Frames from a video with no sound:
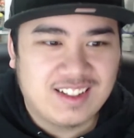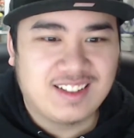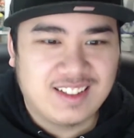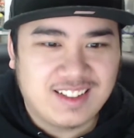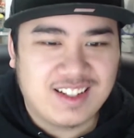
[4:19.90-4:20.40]

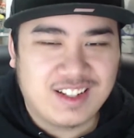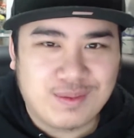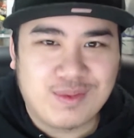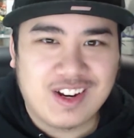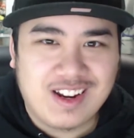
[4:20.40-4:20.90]
This is
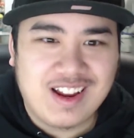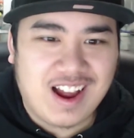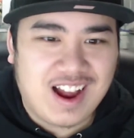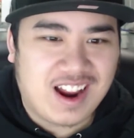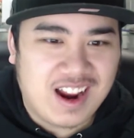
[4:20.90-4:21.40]
pretty,
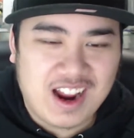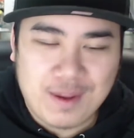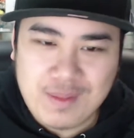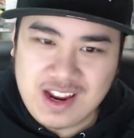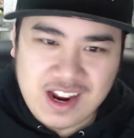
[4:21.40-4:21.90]
yeah, I, I, I
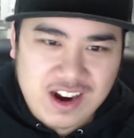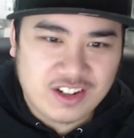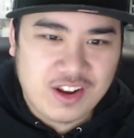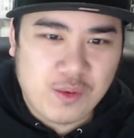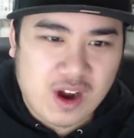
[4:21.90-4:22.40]
mean, I kind of
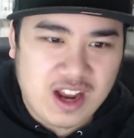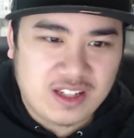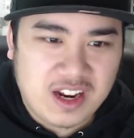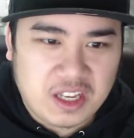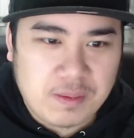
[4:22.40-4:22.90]
understand why it's
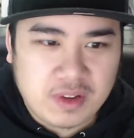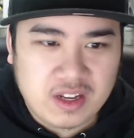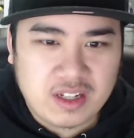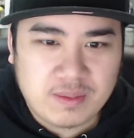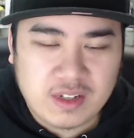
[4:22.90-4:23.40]
19
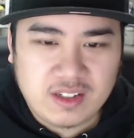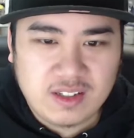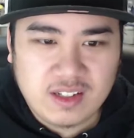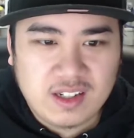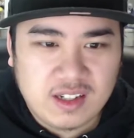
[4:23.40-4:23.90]
plus, but
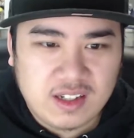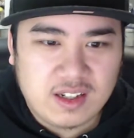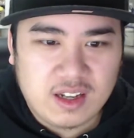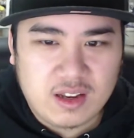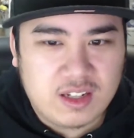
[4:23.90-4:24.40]

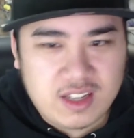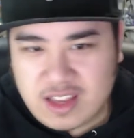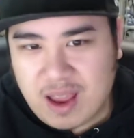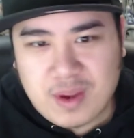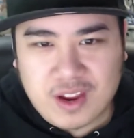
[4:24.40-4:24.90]
it's not
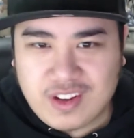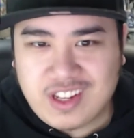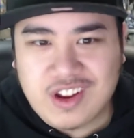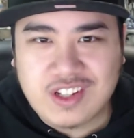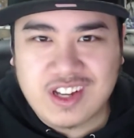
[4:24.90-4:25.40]
that big of a
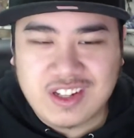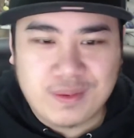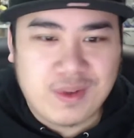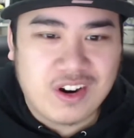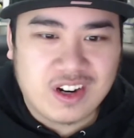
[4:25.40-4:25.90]
deal to us
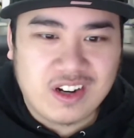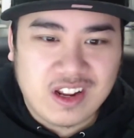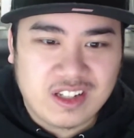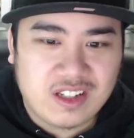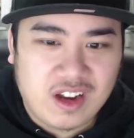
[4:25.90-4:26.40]
American
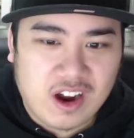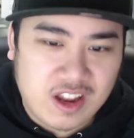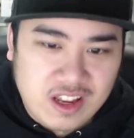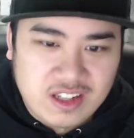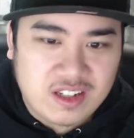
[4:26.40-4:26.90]
audiences.